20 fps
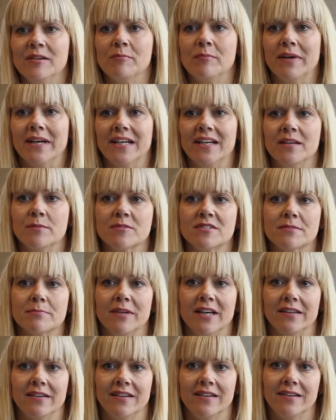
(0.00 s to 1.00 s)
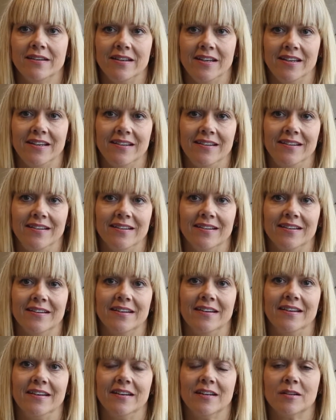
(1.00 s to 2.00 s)
My name is Molly Knigge. I
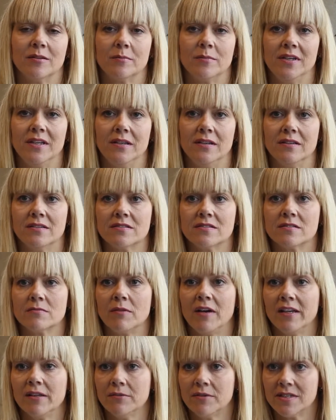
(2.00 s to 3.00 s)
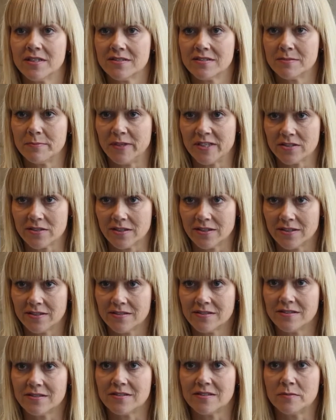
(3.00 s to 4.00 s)
am a swallowing
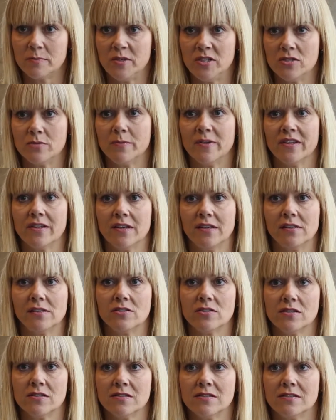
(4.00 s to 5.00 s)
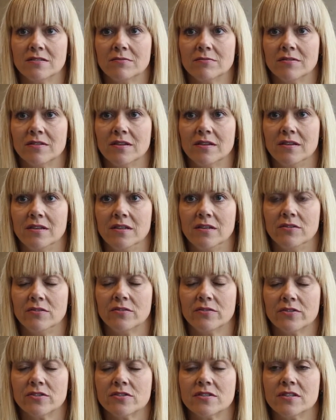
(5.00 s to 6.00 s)
specialist and speech pathologist with the
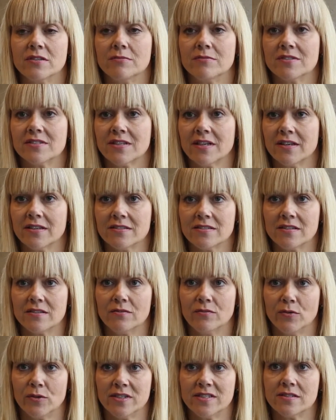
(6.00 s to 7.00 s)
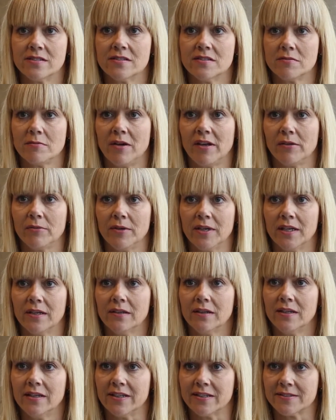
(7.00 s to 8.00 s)
University of Wisconsin Voice and Swallowing
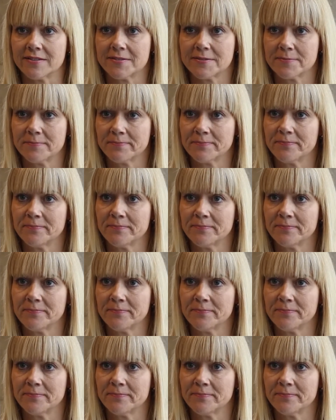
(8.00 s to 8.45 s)
Clinics.